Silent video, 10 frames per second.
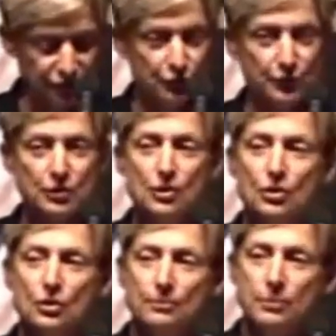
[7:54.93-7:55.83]
their
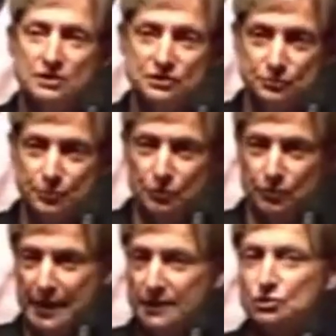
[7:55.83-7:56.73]
possible or
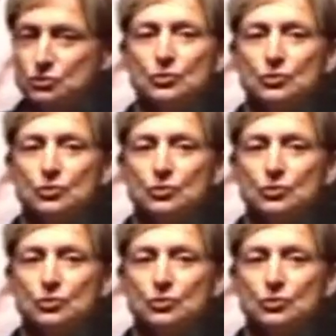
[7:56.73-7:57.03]
actual